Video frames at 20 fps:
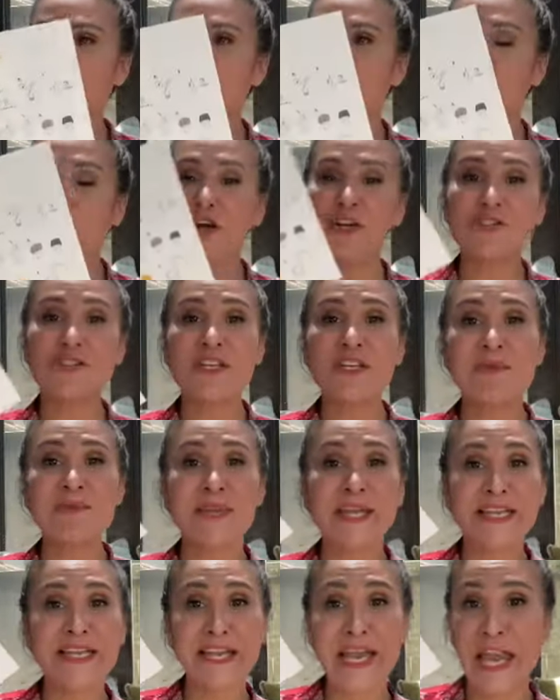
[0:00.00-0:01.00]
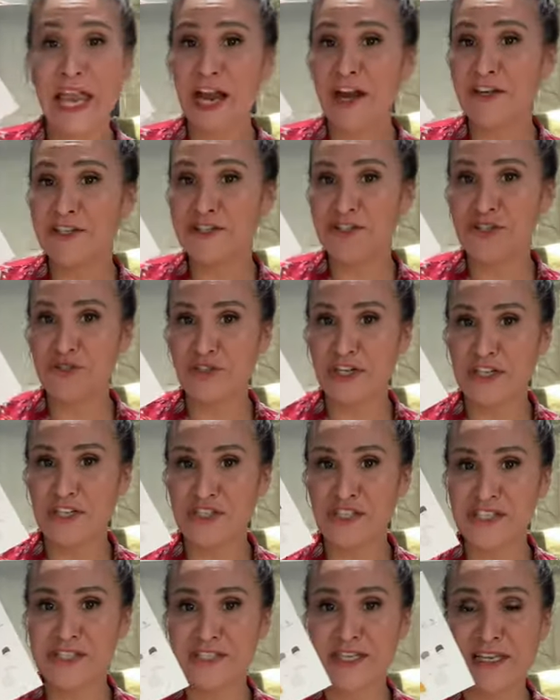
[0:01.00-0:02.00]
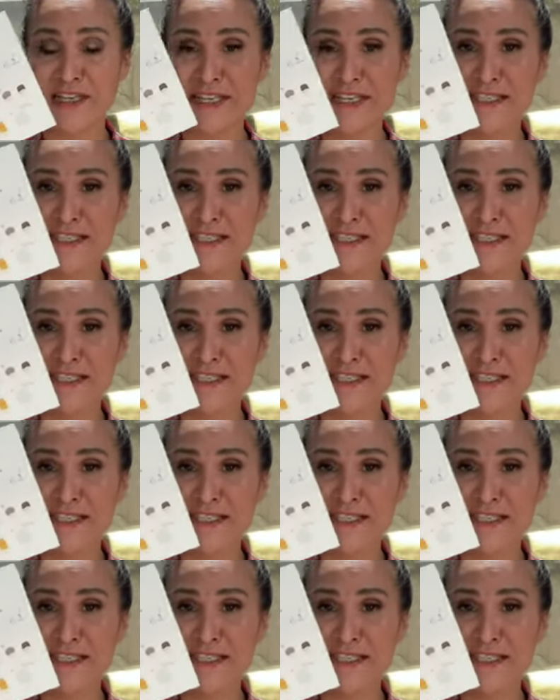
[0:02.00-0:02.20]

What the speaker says: You're also gonna be getting hair instructions on